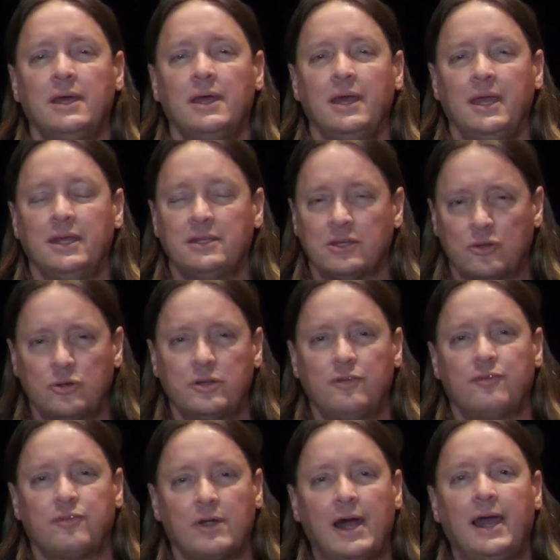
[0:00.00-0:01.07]
in the Good
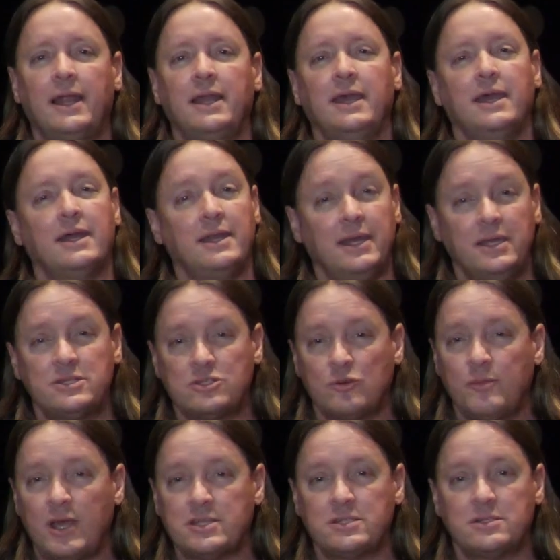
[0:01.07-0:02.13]
Friday and Easter
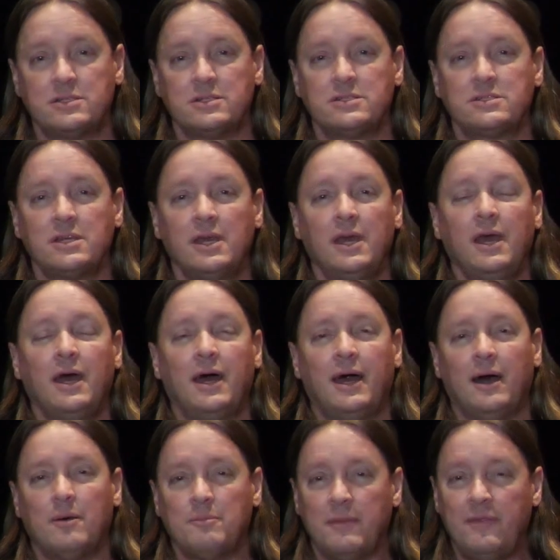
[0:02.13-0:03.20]
messages,
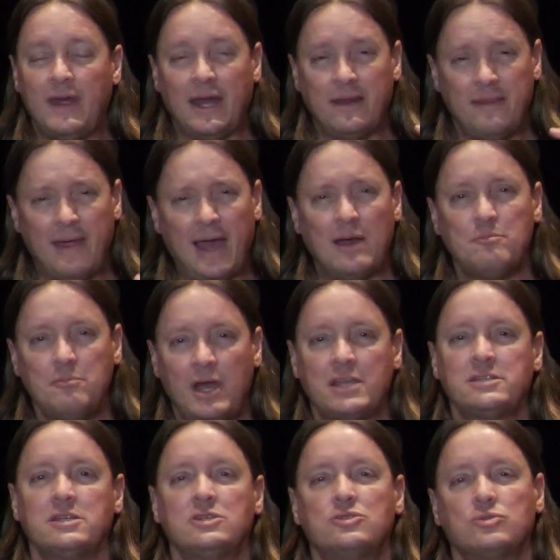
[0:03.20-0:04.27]
that
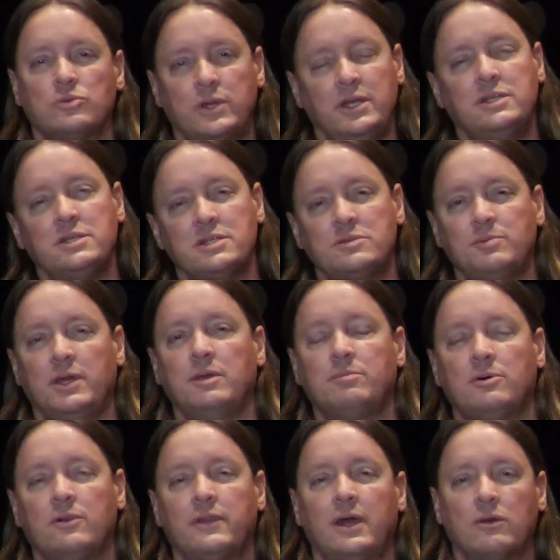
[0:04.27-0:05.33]
message reaches
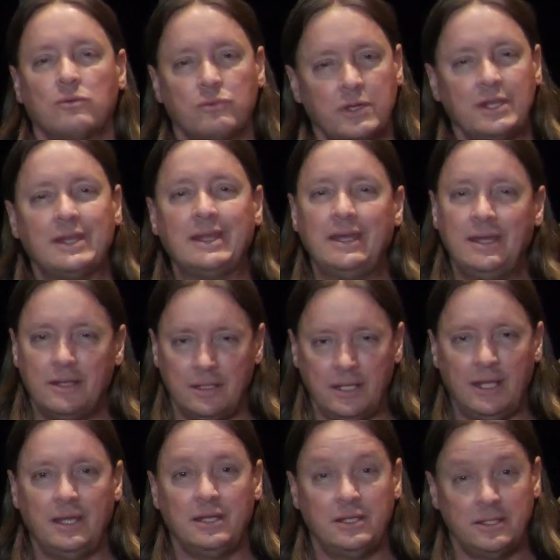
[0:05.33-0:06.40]
people that really
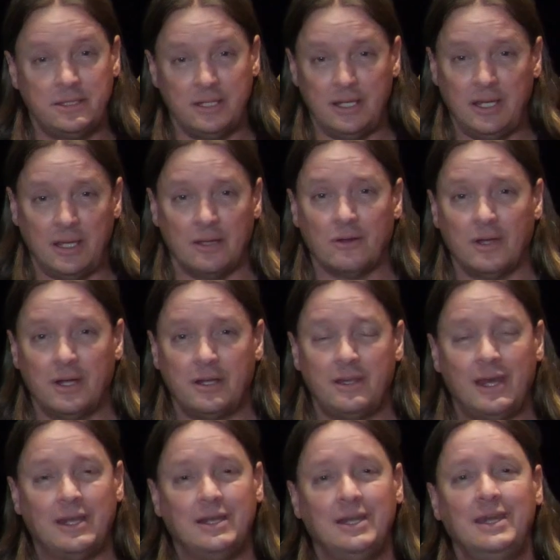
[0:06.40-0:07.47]
need to hear it,
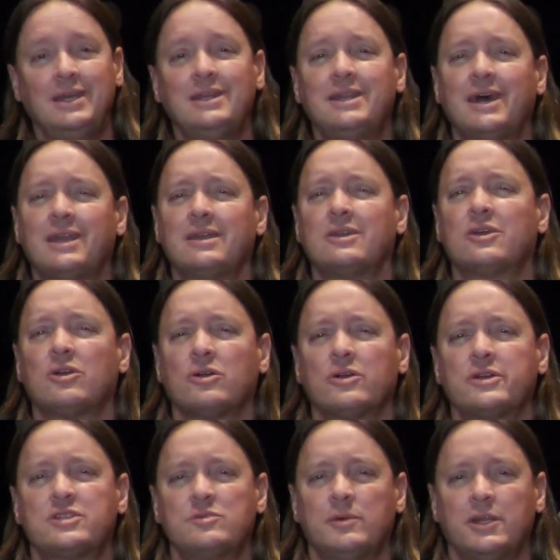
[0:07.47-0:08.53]
that need that
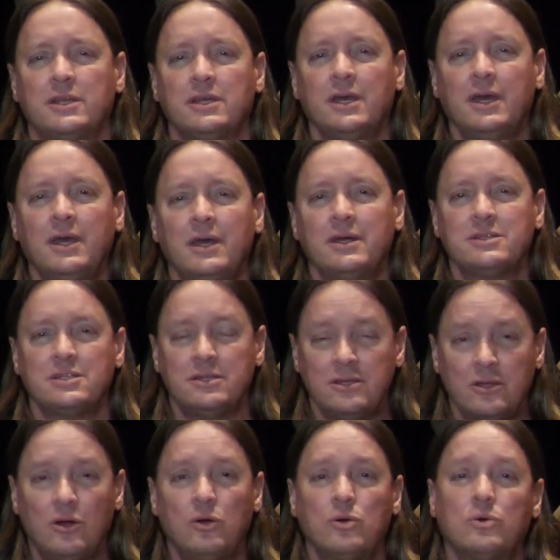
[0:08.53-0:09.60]
encouragement to
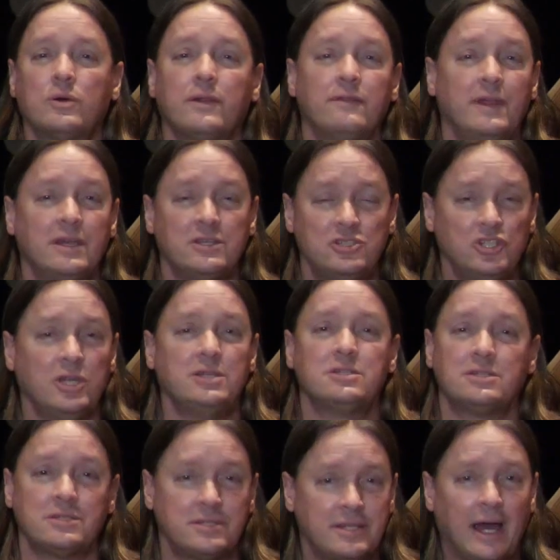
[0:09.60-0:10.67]
know that
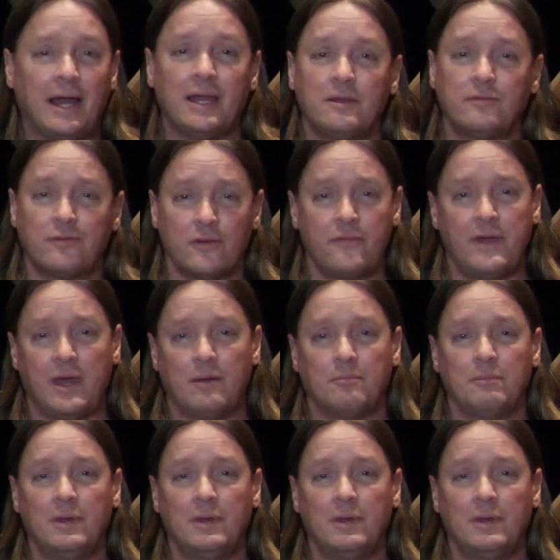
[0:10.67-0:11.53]
Jesus died for them